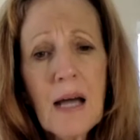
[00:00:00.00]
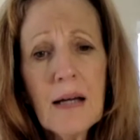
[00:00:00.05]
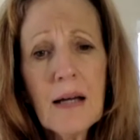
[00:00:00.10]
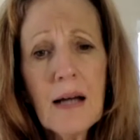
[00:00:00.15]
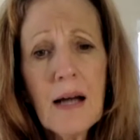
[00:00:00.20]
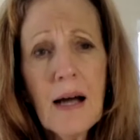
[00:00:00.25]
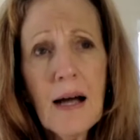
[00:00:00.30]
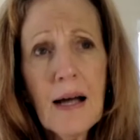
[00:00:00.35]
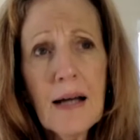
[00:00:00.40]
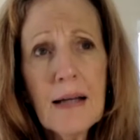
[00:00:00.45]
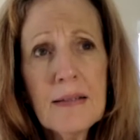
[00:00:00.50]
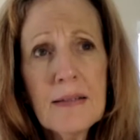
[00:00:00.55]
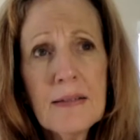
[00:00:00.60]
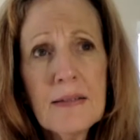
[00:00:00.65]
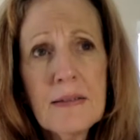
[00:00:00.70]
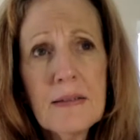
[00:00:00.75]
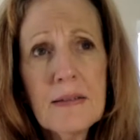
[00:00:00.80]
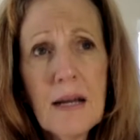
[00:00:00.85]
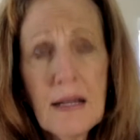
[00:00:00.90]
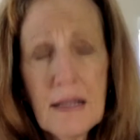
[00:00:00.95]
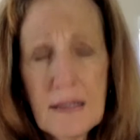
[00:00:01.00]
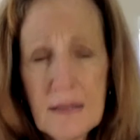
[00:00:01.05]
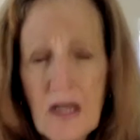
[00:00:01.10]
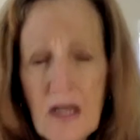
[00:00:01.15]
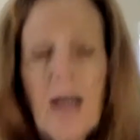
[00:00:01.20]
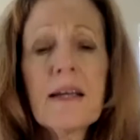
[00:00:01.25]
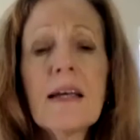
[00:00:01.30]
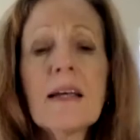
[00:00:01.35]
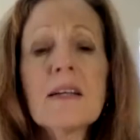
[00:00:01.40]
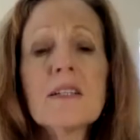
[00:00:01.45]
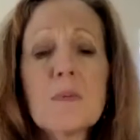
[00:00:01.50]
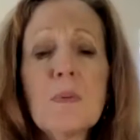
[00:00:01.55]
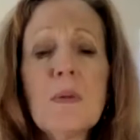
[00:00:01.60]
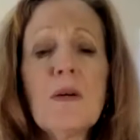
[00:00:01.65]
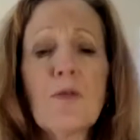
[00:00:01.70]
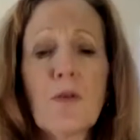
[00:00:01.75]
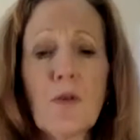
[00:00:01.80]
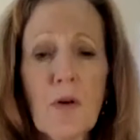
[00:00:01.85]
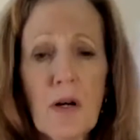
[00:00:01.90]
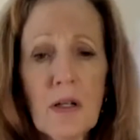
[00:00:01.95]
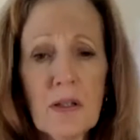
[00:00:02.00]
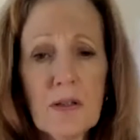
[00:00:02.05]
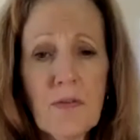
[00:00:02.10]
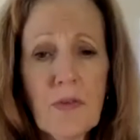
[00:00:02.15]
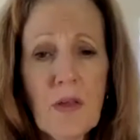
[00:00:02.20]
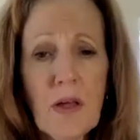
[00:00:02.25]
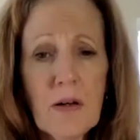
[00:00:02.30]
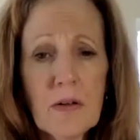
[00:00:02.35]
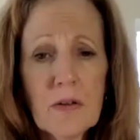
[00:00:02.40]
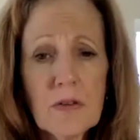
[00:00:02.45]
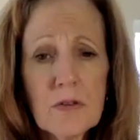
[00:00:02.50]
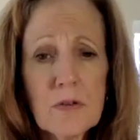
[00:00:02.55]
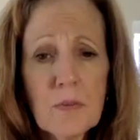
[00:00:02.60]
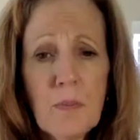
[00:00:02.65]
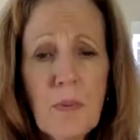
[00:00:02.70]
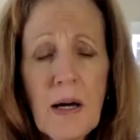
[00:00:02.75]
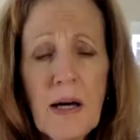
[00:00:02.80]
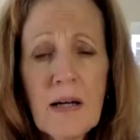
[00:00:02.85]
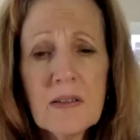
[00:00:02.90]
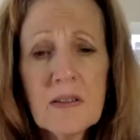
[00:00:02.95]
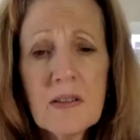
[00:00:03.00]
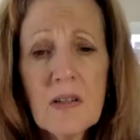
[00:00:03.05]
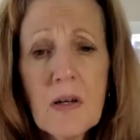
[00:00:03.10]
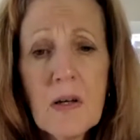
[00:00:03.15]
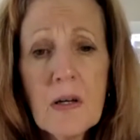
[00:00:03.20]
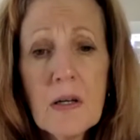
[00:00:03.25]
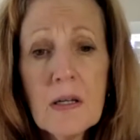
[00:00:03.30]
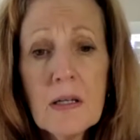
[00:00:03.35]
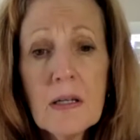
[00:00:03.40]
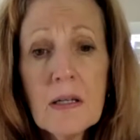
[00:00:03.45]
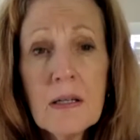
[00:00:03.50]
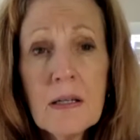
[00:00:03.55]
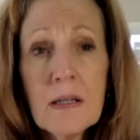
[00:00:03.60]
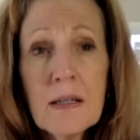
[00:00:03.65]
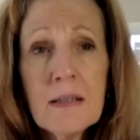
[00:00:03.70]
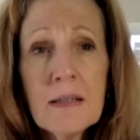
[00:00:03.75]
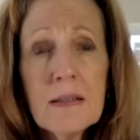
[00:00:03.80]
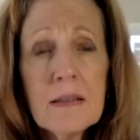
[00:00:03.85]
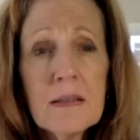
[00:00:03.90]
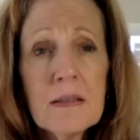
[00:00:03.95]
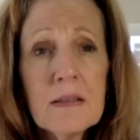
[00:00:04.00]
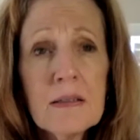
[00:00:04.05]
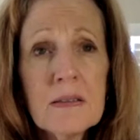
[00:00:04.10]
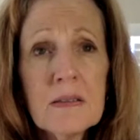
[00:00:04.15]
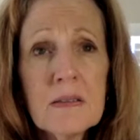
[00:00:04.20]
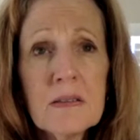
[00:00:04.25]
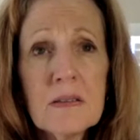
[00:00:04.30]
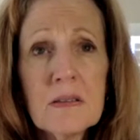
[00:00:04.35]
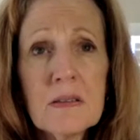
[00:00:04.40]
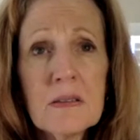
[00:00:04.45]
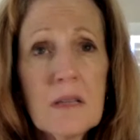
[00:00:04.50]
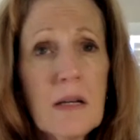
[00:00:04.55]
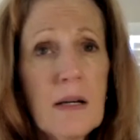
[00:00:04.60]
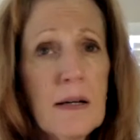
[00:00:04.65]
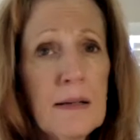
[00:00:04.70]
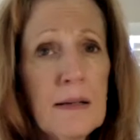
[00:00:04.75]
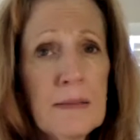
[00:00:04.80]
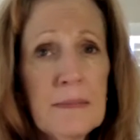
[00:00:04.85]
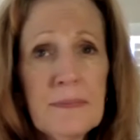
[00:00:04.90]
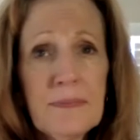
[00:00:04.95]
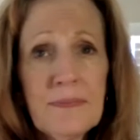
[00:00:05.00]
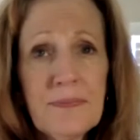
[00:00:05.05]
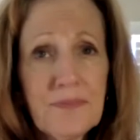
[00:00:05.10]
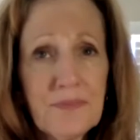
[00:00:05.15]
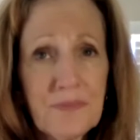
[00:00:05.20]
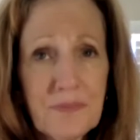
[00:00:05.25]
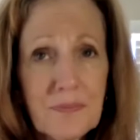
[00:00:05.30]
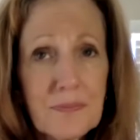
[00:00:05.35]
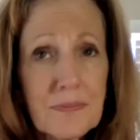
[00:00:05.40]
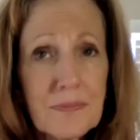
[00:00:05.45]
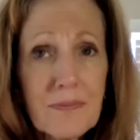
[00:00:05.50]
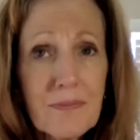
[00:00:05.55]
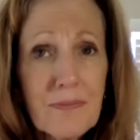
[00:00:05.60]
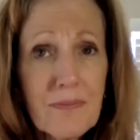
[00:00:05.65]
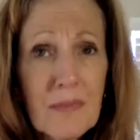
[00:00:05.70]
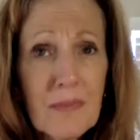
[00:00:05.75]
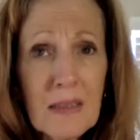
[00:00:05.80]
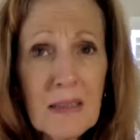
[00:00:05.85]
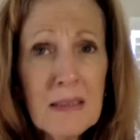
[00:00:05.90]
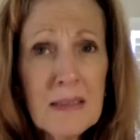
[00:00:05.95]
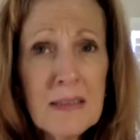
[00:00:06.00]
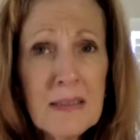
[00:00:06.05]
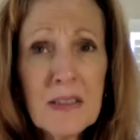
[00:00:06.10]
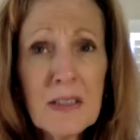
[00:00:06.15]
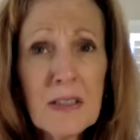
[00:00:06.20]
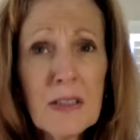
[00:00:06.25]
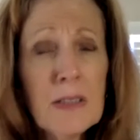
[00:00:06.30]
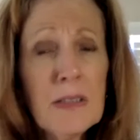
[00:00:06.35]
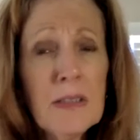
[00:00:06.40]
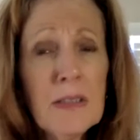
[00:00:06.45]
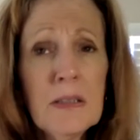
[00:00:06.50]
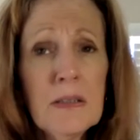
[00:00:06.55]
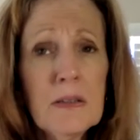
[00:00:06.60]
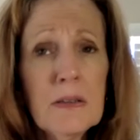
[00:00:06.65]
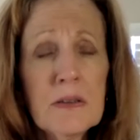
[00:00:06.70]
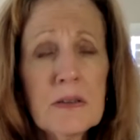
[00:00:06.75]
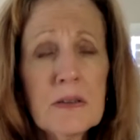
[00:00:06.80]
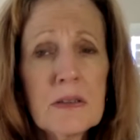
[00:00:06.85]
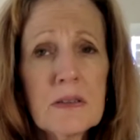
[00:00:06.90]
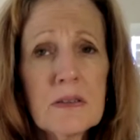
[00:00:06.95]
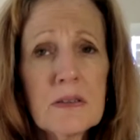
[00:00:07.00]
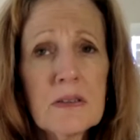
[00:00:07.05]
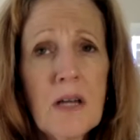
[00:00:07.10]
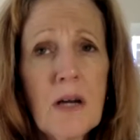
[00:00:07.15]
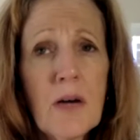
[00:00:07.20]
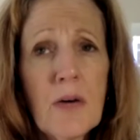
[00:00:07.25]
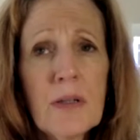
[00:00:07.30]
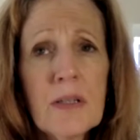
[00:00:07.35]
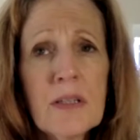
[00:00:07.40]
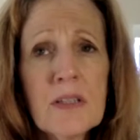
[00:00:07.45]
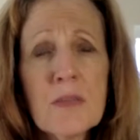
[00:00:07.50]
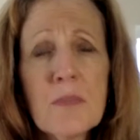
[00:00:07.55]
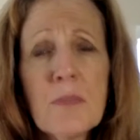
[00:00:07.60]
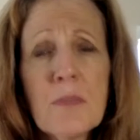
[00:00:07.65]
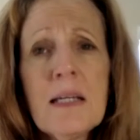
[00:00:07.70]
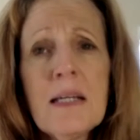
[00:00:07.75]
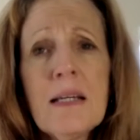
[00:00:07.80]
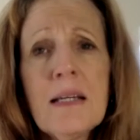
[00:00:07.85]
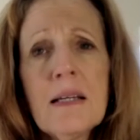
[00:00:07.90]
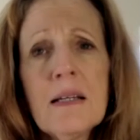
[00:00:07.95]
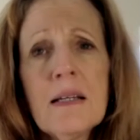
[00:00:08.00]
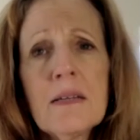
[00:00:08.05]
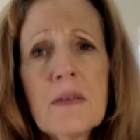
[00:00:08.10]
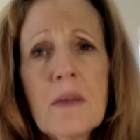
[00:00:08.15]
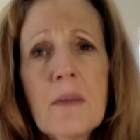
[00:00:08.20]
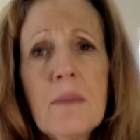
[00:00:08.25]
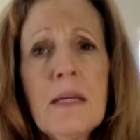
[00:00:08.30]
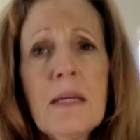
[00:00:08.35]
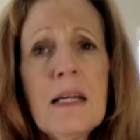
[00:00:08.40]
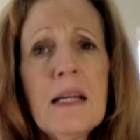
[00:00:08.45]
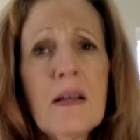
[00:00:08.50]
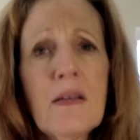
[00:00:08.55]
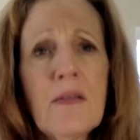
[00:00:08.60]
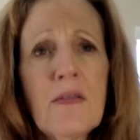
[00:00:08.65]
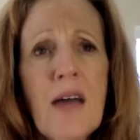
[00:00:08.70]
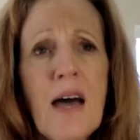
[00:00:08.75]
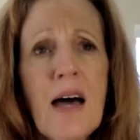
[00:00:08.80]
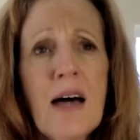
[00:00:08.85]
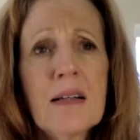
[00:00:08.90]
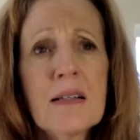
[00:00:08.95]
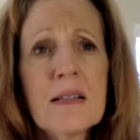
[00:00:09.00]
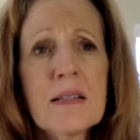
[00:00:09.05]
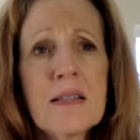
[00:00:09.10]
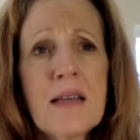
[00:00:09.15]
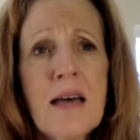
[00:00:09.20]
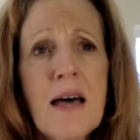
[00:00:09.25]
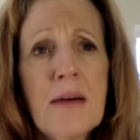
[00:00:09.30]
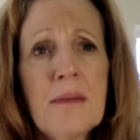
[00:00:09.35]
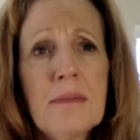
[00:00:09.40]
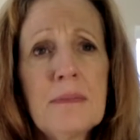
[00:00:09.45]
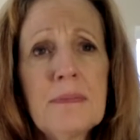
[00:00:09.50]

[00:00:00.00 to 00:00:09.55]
I can't speak for all of those, but it is, it's good news. So the meaning of that is that